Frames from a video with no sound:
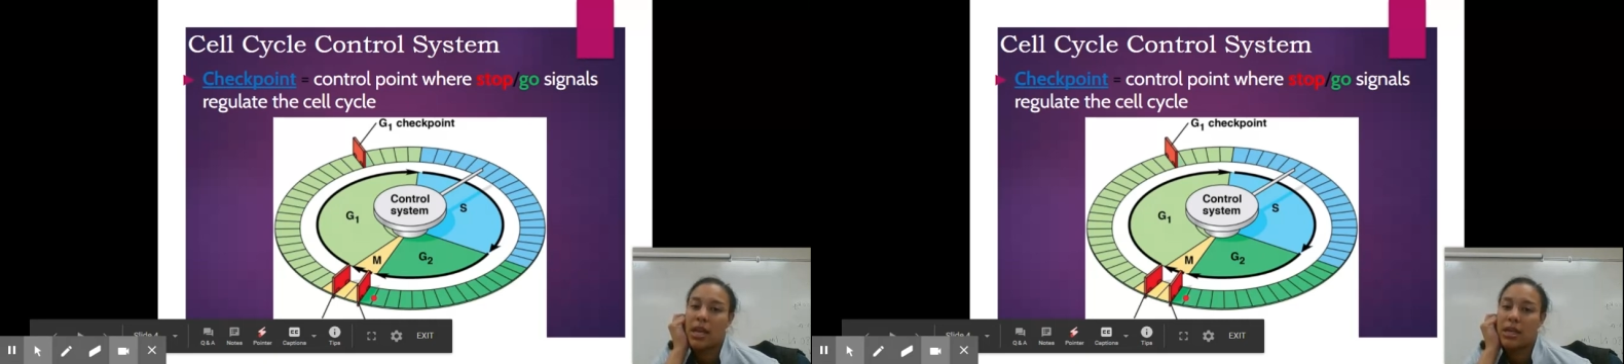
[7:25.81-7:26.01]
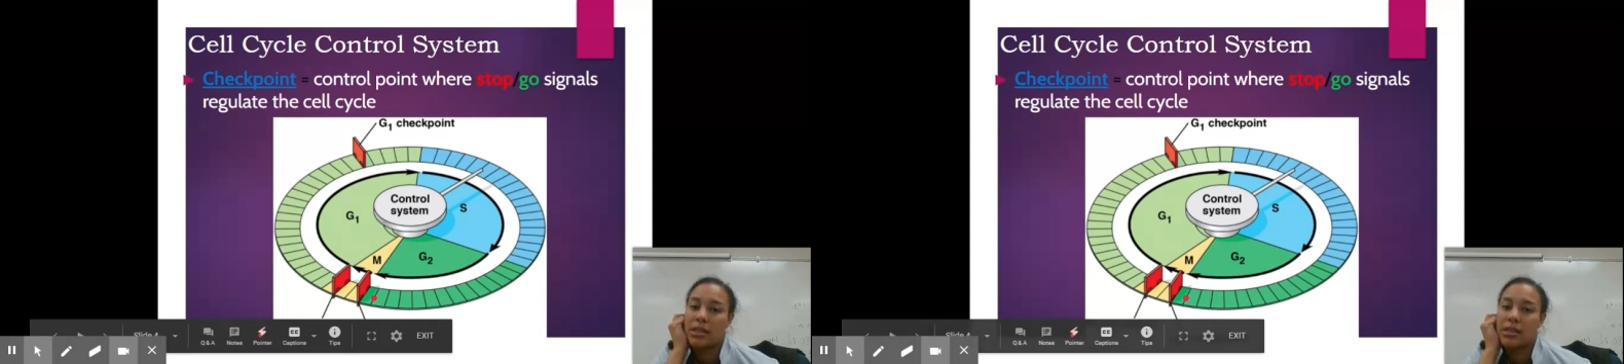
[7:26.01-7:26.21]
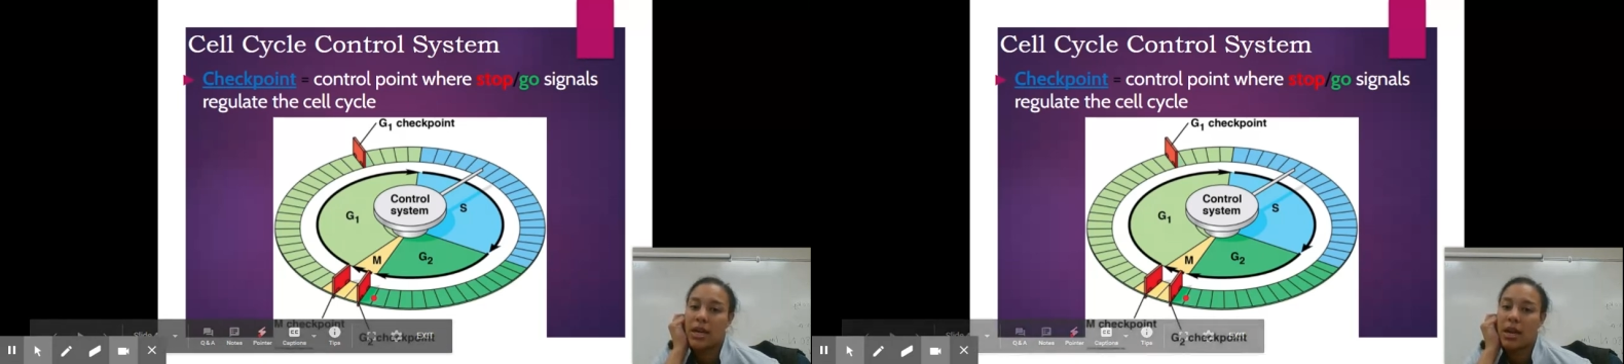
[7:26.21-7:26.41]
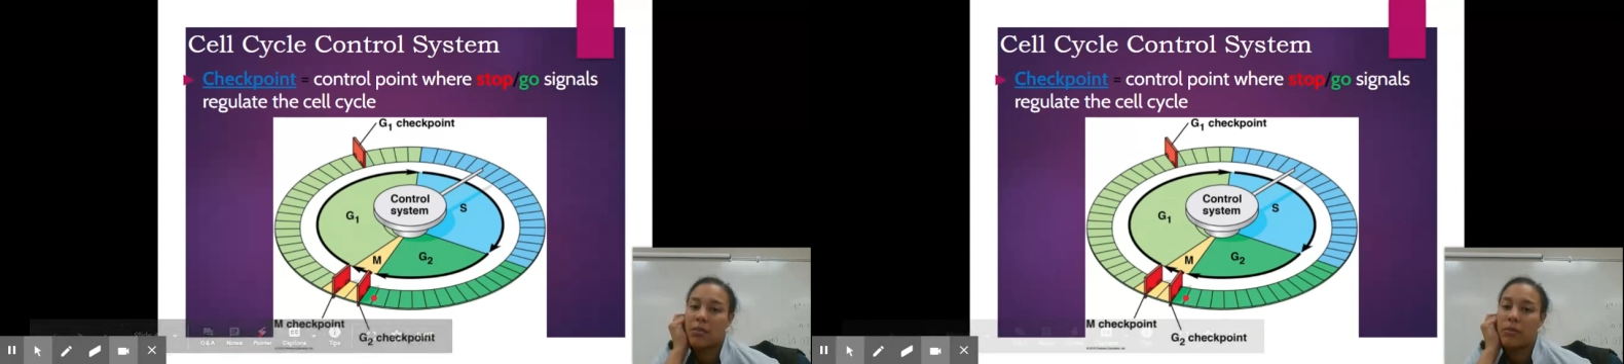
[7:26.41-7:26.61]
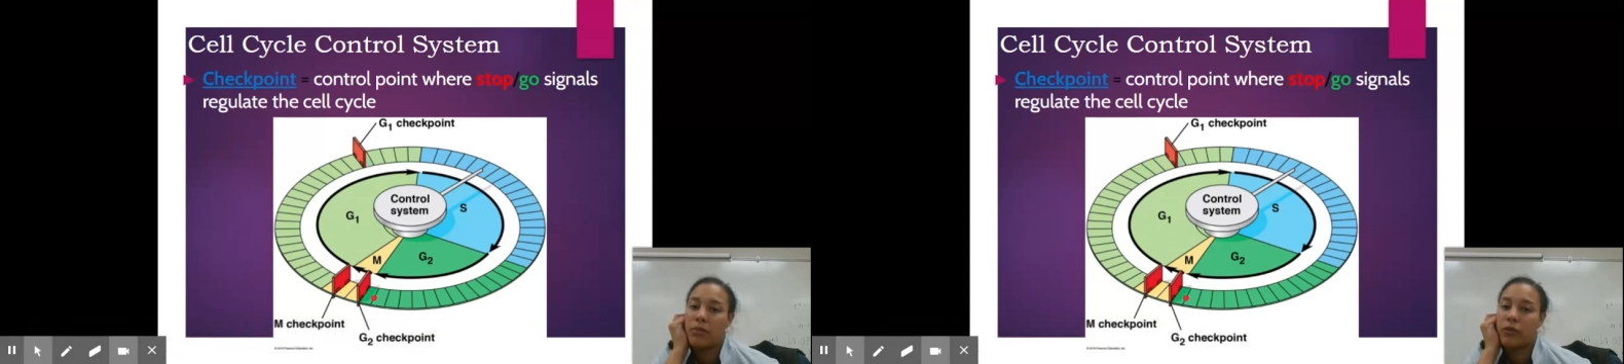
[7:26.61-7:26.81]
it's
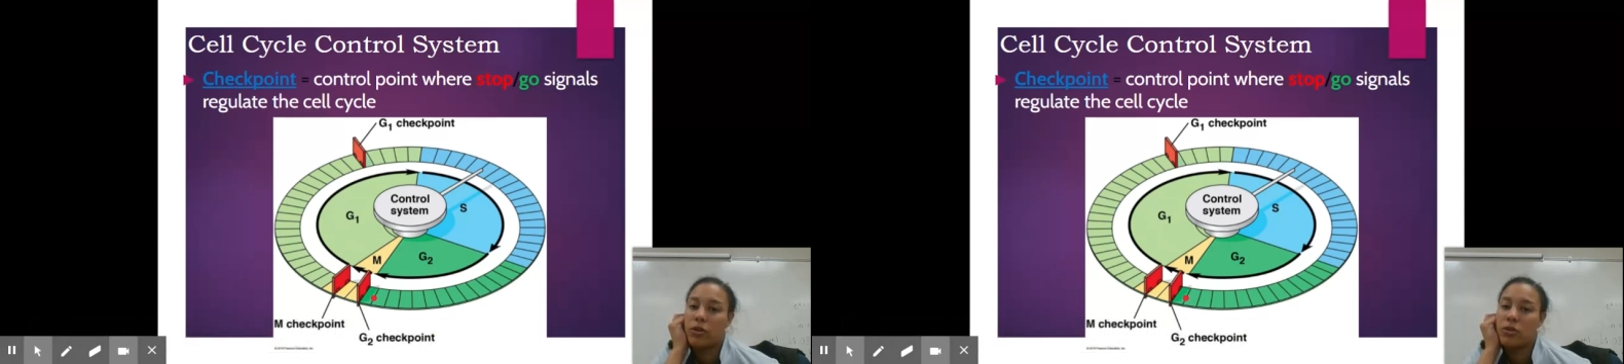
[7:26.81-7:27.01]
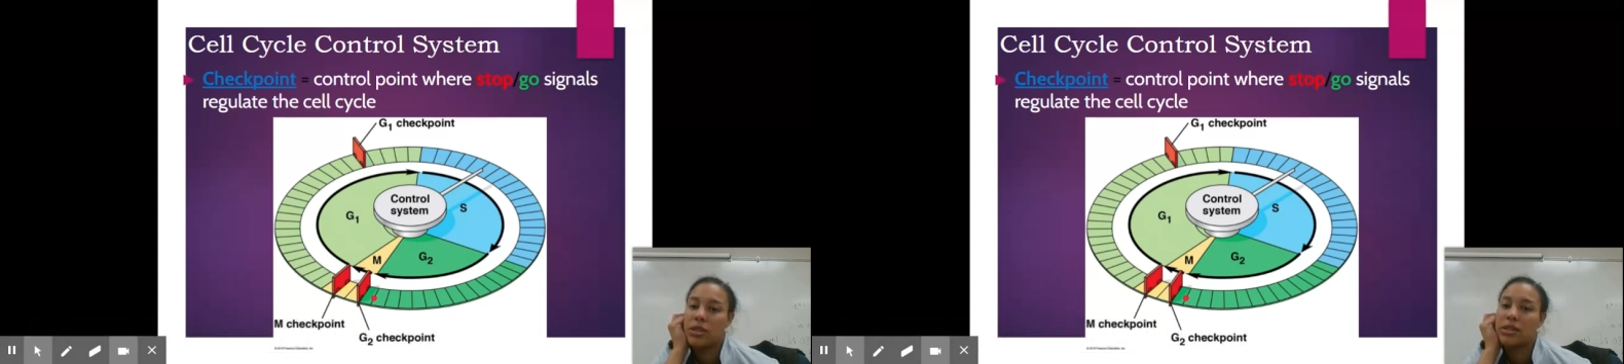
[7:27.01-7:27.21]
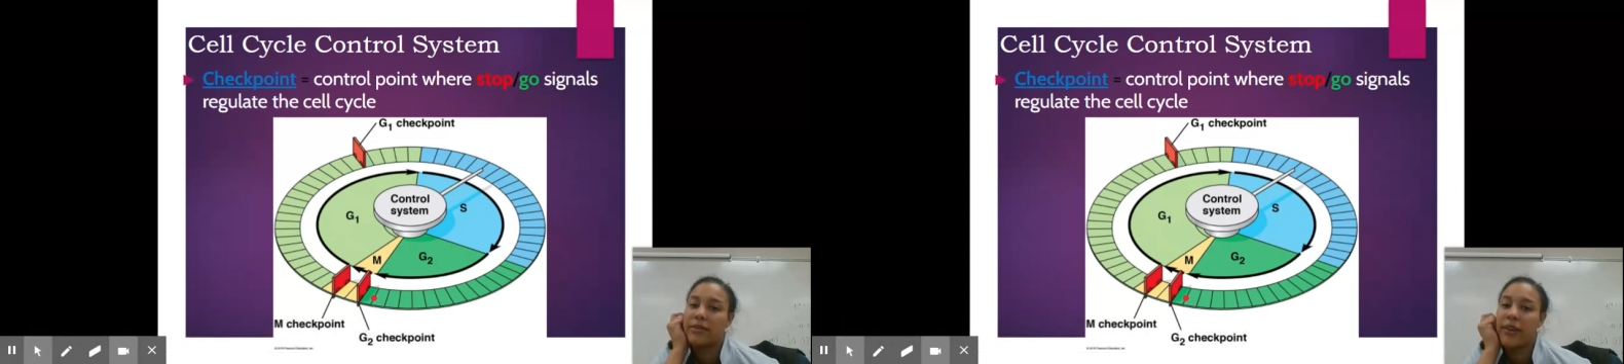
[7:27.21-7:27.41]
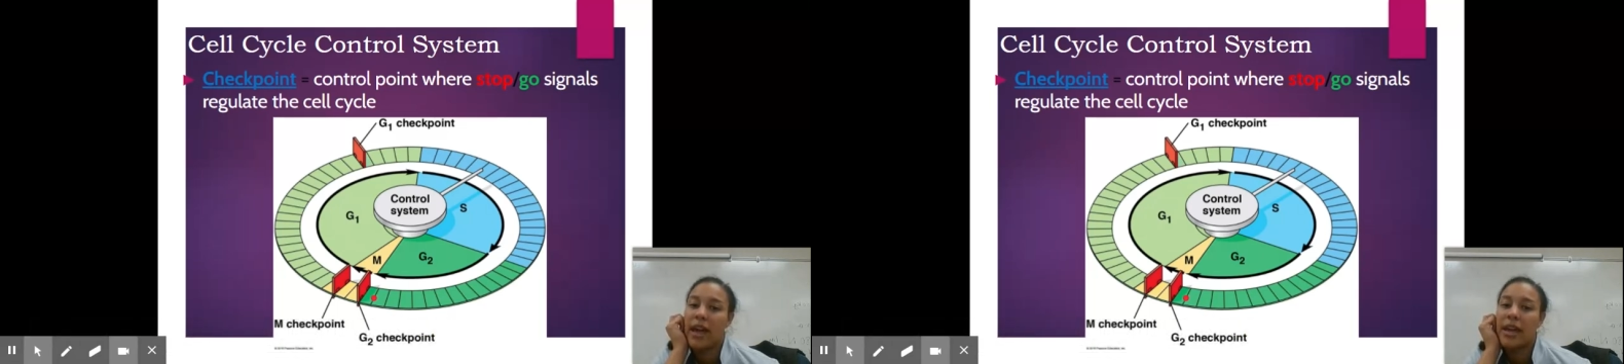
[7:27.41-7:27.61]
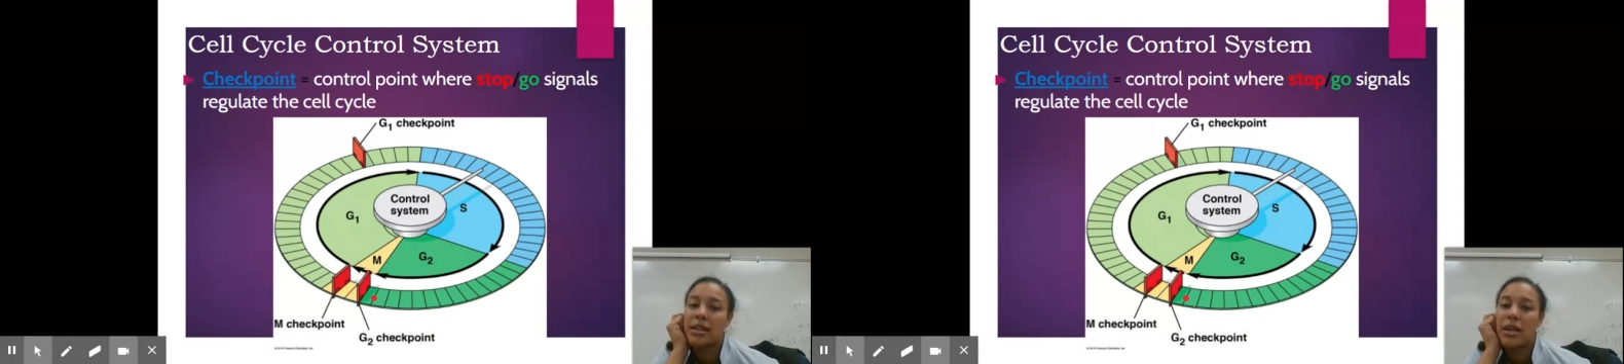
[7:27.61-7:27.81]
time for you to
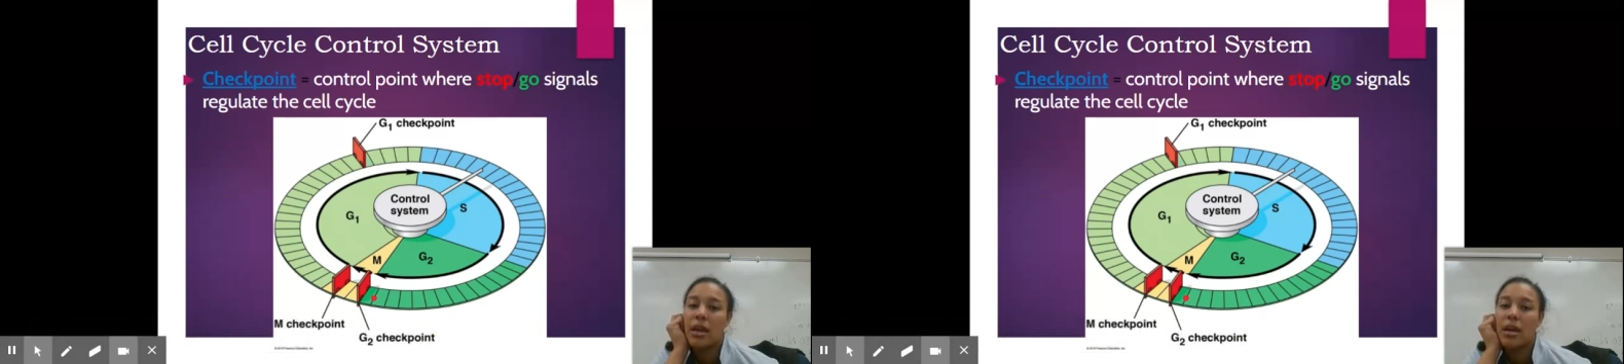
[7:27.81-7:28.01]
divide.